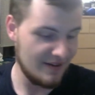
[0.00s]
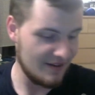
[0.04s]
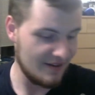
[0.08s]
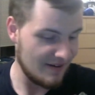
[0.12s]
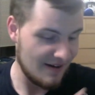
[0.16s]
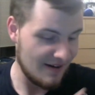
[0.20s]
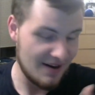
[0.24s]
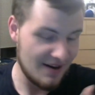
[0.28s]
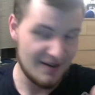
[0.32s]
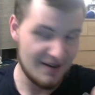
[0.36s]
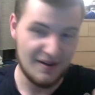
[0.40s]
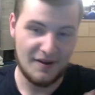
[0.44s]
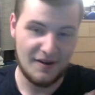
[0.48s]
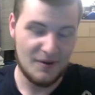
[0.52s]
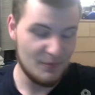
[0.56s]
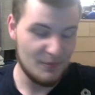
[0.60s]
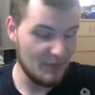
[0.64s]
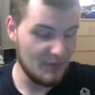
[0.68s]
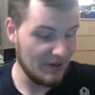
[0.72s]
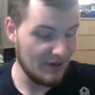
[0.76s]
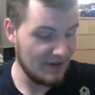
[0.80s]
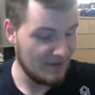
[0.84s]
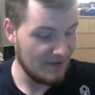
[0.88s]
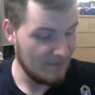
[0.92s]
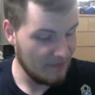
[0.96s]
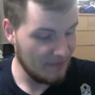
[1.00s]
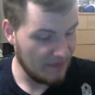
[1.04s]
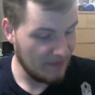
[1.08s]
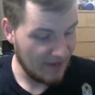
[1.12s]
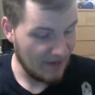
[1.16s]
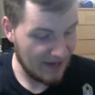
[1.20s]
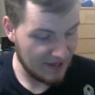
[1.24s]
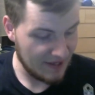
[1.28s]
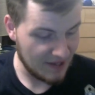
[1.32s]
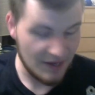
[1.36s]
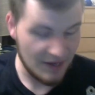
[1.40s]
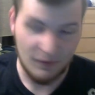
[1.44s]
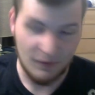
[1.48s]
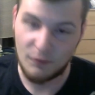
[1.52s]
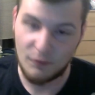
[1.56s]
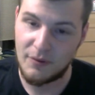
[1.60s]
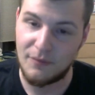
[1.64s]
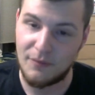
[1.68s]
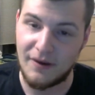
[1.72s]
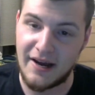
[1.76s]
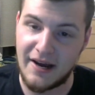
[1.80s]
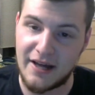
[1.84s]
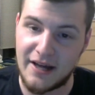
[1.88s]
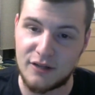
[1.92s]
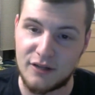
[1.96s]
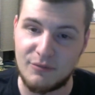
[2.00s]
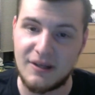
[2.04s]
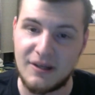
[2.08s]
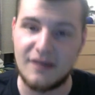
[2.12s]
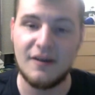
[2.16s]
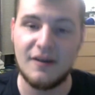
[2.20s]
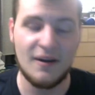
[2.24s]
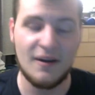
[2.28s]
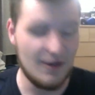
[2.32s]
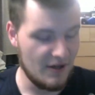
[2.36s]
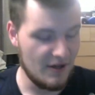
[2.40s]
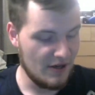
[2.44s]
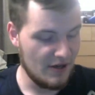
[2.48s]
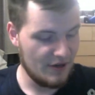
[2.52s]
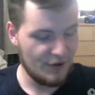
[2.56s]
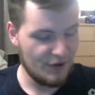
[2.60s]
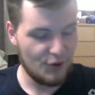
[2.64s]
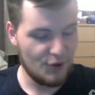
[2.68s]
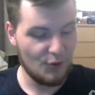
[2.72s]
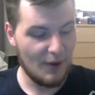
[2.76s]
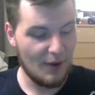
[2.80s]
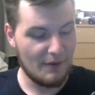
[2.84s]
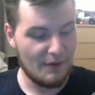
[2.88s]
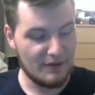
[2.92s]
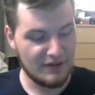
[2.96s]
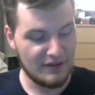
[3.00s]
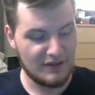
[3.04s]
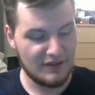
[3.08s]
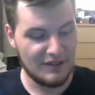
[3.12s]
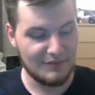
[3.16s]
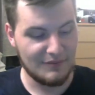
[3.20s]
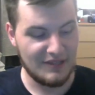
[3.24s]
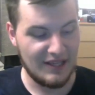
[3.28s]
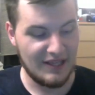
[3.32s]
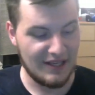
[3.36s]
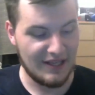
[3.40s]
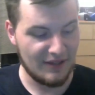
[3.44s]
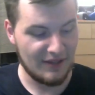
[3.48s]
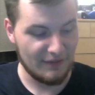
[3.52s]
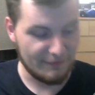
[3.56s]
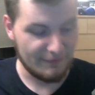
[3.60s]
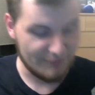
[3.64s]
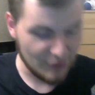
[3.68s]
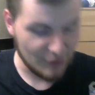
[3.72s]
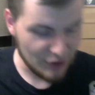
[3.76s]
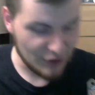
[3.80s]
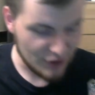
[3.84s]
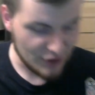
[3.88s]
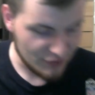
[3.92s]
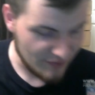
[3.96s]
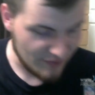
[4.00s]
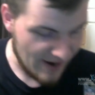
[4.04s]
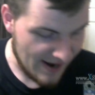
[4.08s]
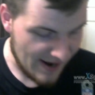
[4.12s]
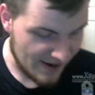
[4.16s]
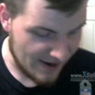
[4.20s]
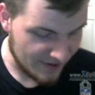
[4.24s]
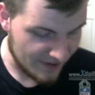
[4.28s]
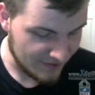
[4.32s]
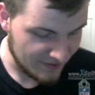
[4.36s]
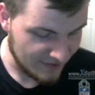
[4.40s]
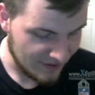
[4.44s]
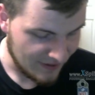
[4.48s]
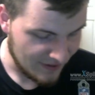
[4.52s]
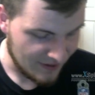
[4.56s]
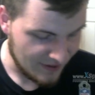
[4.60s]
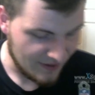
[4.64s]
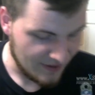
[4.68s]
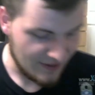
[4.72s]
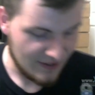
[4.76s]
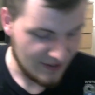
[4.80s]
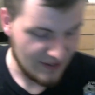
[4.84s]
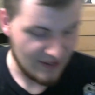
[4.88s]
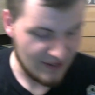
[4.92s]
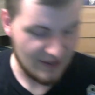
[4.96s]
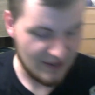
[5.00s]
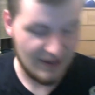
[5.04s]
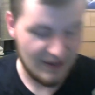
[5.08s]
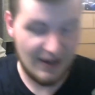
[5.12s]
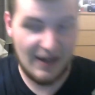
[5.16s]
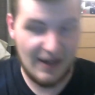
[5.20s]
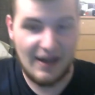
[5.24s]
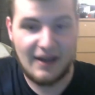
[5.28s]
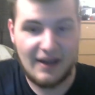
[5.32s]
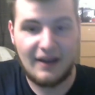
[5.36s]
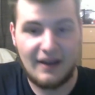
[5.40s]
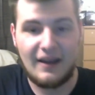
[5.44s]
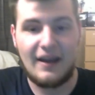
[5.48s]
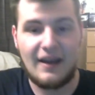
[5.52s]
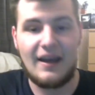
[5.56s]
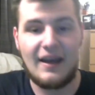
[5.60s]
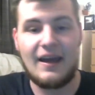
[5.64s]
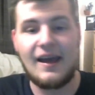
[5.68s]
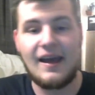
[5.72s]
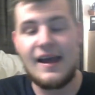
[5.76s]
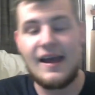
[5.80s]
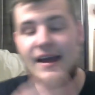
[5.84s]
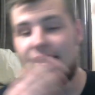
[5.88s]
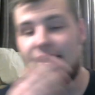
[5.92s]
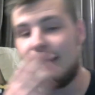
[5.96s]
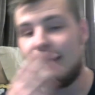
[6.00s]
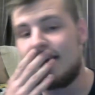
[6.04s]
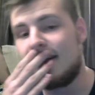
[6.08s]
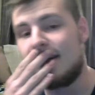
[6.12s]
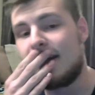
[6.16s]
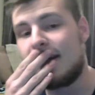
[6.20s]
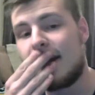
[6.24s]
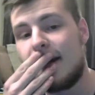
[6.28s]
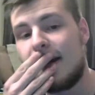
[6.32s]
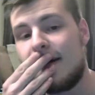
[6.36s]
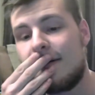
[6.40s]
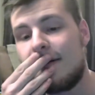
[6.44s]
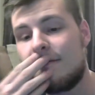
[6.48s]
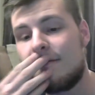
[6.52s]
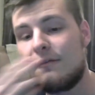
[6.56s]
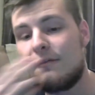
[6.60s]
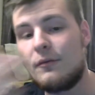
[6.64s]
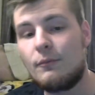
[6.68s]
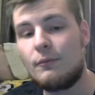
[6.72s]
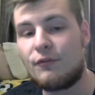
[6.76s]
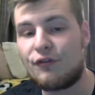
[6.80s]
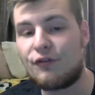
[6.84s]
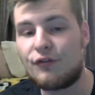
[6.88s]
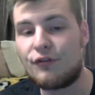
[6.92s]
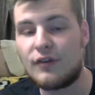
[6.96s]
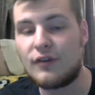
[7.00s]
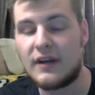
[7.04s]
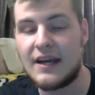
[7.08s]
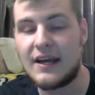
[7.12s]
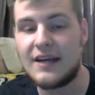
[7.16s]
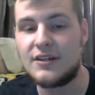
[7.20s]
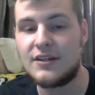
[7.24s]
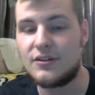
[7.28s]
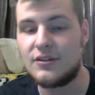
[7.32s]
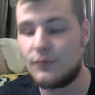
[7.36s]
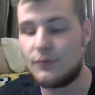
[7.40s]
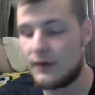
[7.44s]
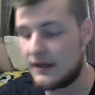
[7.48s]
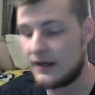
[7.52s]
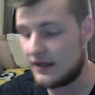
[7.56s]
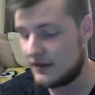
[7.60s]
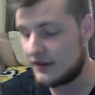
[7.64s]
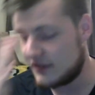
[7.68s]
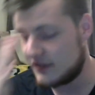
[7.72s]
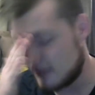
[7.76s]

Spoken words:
All right? But I had a couple people ask me who I want to see him take in the first round and free agent-wise.